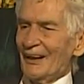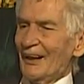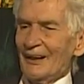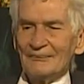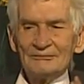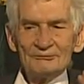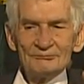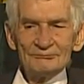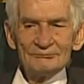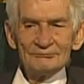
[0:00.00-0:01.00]
and
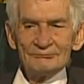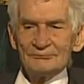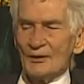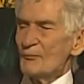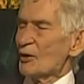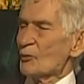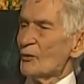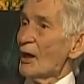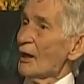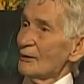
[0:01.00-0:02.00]
let me
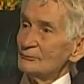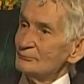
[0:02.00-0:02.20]
cry.